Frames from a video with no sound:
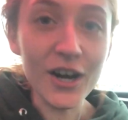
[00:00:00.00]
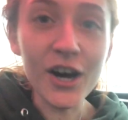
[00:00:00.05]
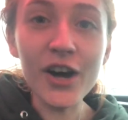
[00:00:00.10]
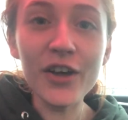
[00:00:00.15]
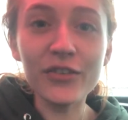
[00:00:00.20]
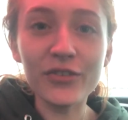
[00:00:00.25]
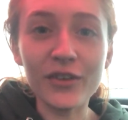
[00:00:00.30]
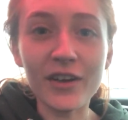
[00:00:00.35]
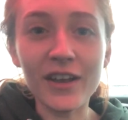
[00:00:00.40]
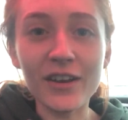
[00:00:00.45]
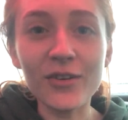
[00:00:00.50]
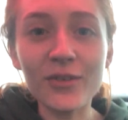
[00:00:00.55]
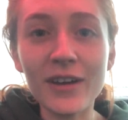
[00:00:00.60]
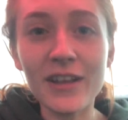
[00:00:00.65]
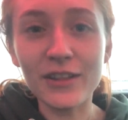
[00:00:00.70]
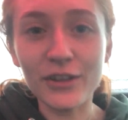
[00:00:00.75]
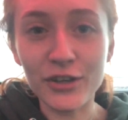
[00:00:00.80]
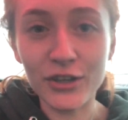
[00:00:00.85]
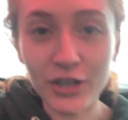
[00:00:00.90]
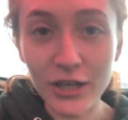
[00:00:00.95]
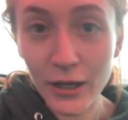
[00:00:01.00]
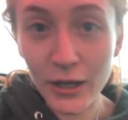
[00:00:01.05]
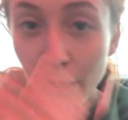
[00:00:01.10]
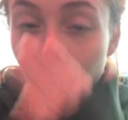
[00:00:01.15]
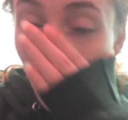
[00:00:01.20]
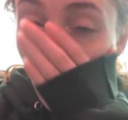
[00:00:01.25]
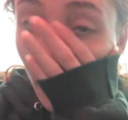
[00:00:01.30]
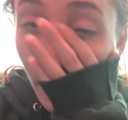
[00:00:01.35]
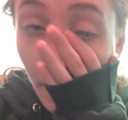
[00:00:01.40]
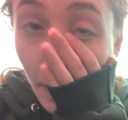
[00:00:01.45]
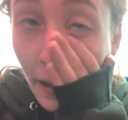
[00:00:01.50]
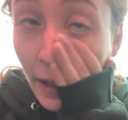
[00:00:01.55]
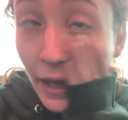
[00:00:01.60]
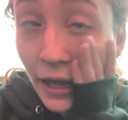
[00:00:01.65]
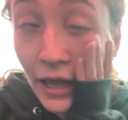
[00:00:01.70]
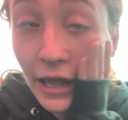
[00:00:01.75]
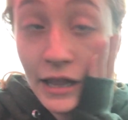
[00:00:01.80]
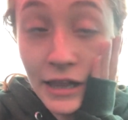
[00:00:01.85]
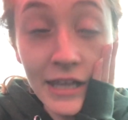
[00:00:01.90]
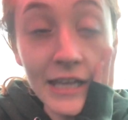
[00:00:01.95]
Also, I know I look
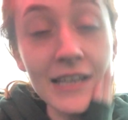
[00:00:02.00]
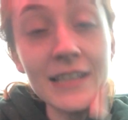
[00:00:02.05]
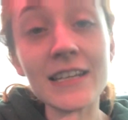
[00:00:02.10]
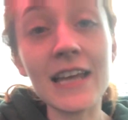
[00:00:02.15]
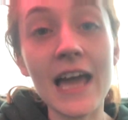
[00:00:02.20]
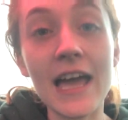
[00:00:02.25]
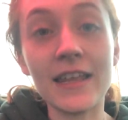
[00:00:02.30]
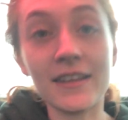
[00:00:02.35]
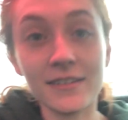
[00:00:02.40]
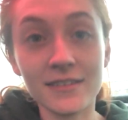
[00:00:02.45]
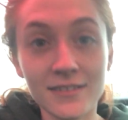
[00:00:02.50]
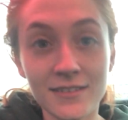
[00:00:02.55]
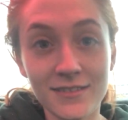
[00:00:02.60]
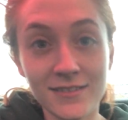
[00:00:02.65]
like death.